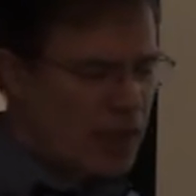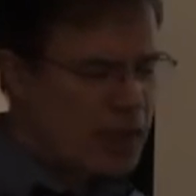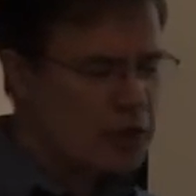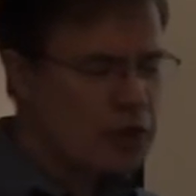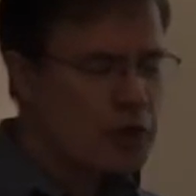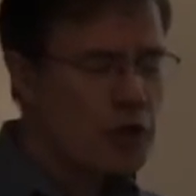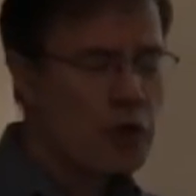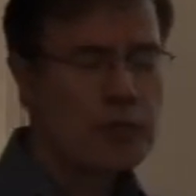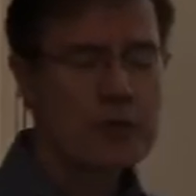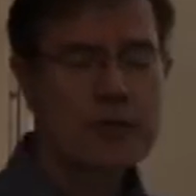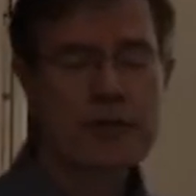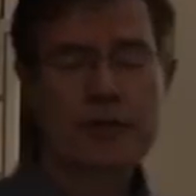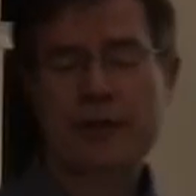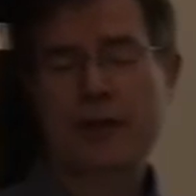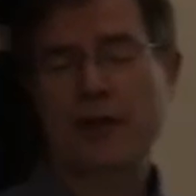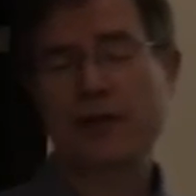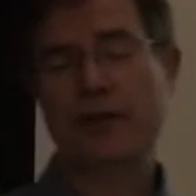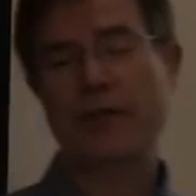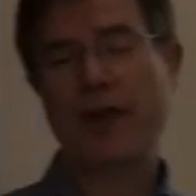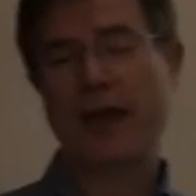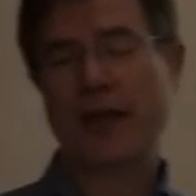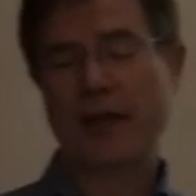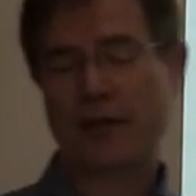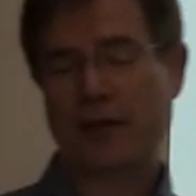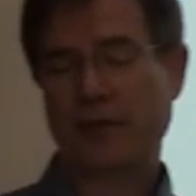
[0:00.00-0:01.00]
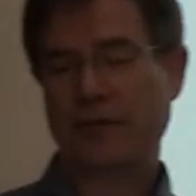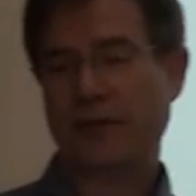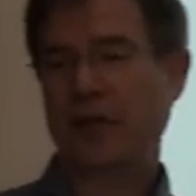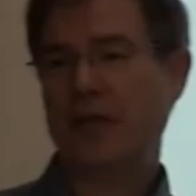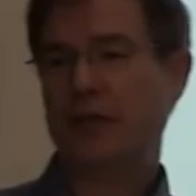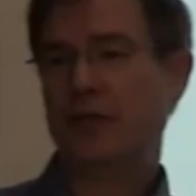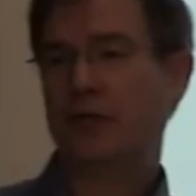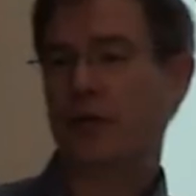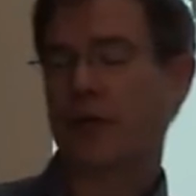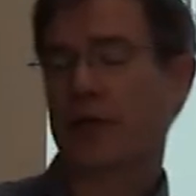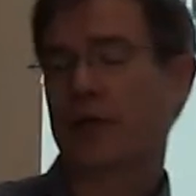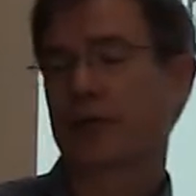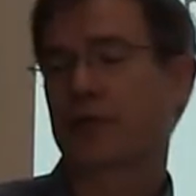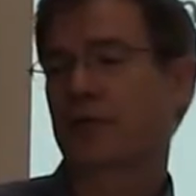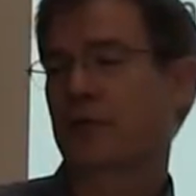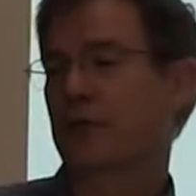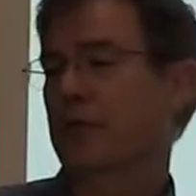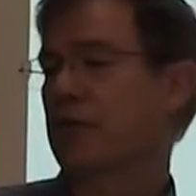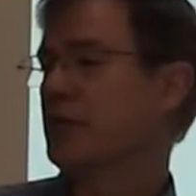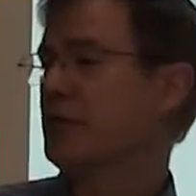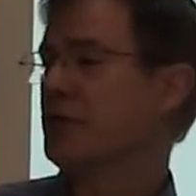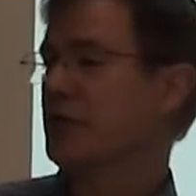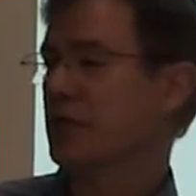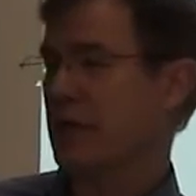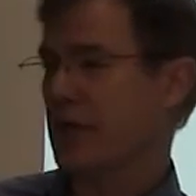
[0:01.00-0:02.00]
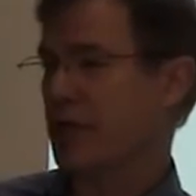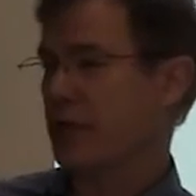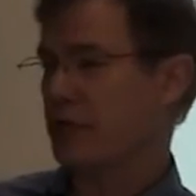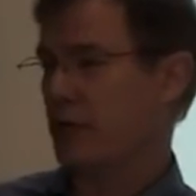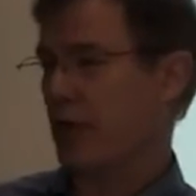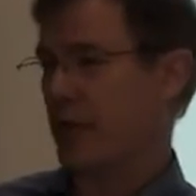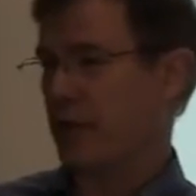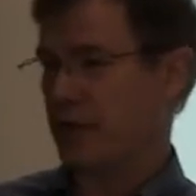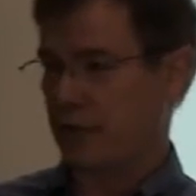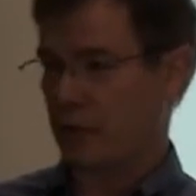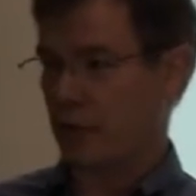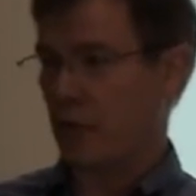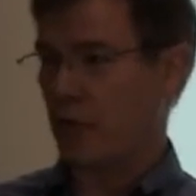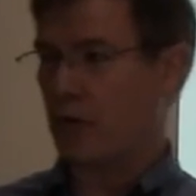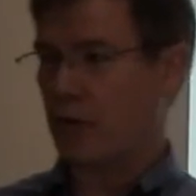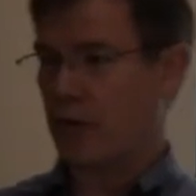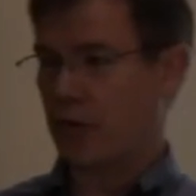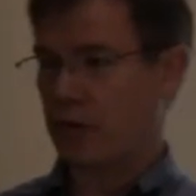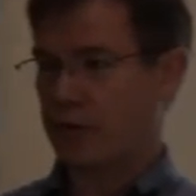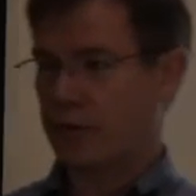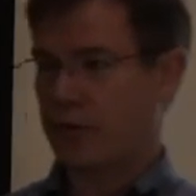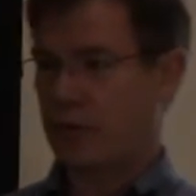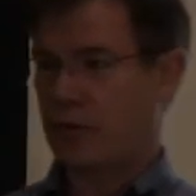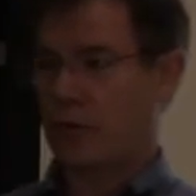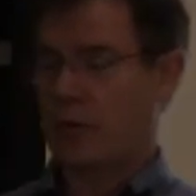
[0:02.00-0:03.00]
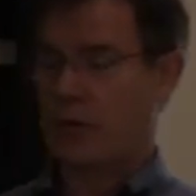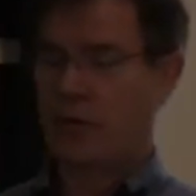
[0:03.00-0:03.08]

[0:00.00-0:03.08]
in terms of convective heat transfer using heat transfer oils.